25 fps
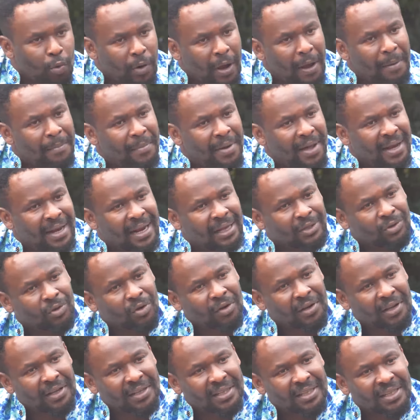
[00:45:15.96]
where men are
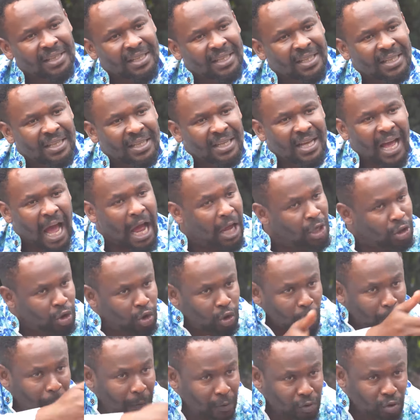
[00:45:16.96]
talking. Are you
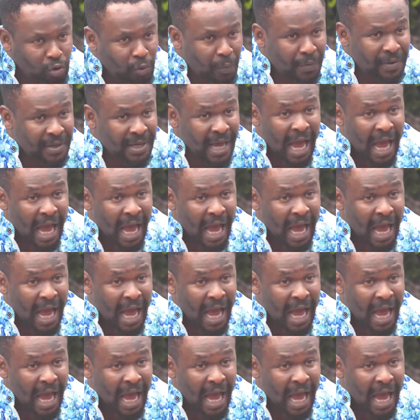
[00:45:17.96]
supposed to be